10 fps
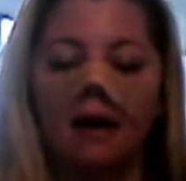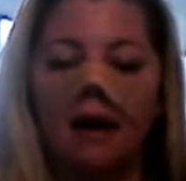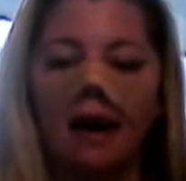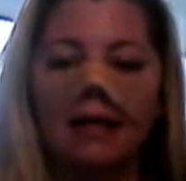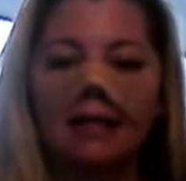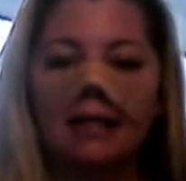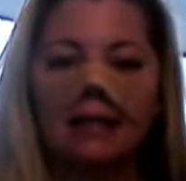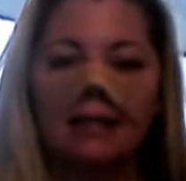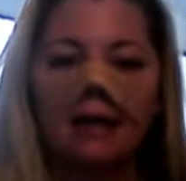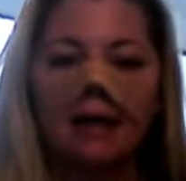
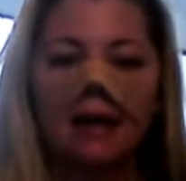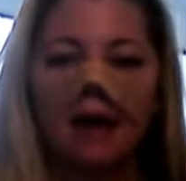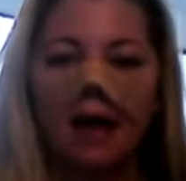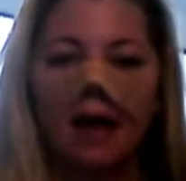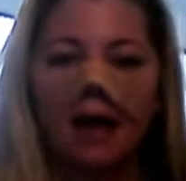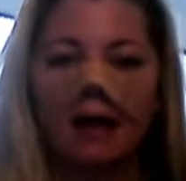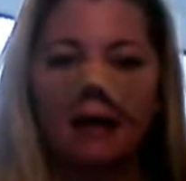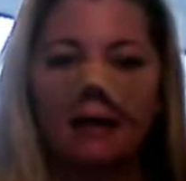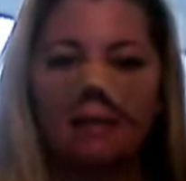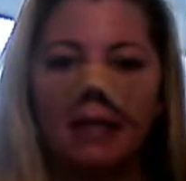Eileen
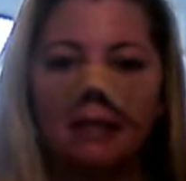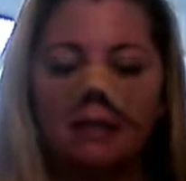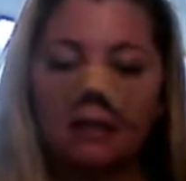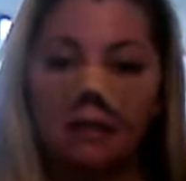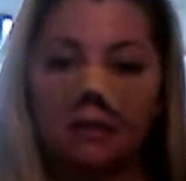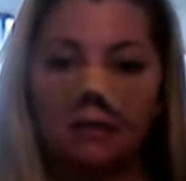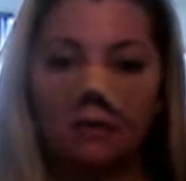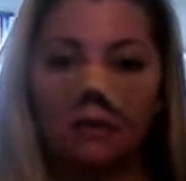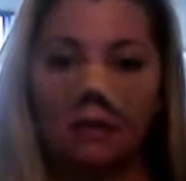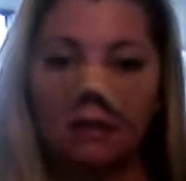had mentioned, and
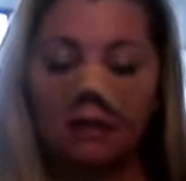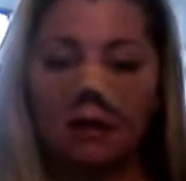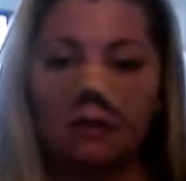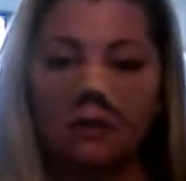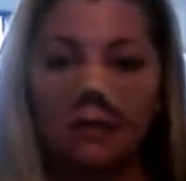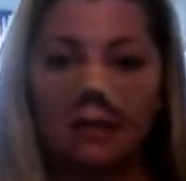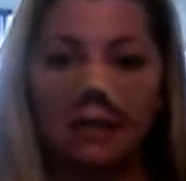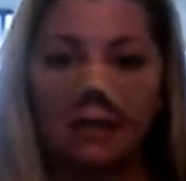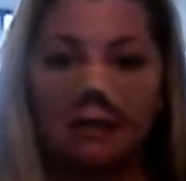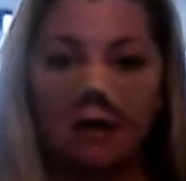so did
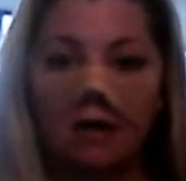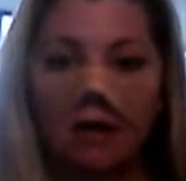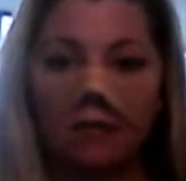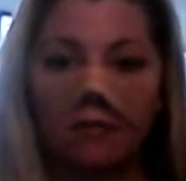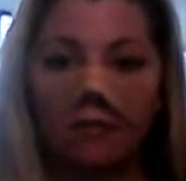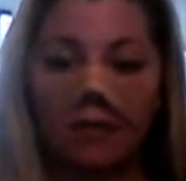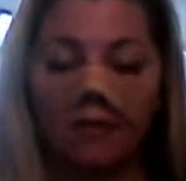TortilaTom